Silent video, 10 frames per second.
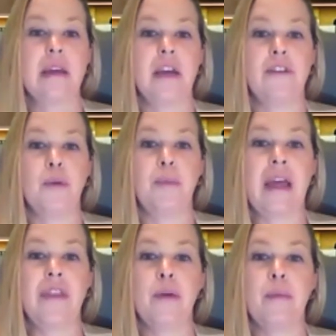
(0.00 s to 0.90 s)
If you
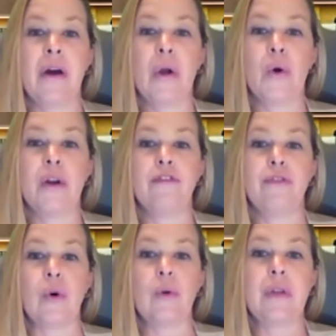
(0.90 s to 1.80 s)
pay the amount owed in
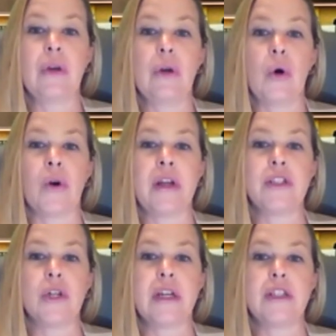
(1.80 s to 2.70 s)
full or
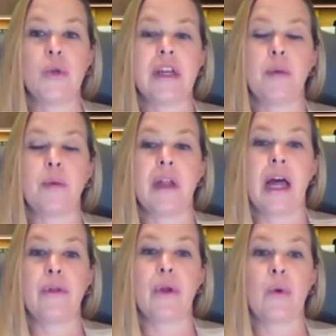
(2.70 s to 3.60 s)
enter into and comply
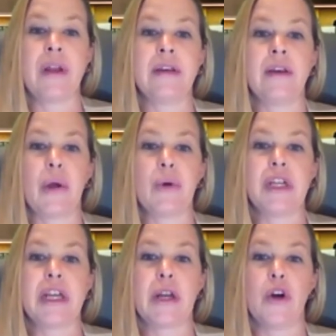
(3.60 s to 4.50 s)
with a written
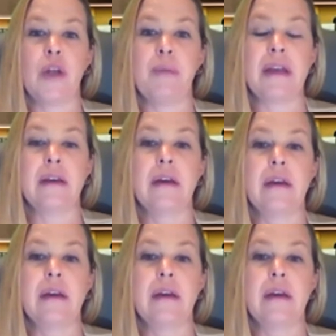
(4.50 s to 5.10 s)
negotiated agreement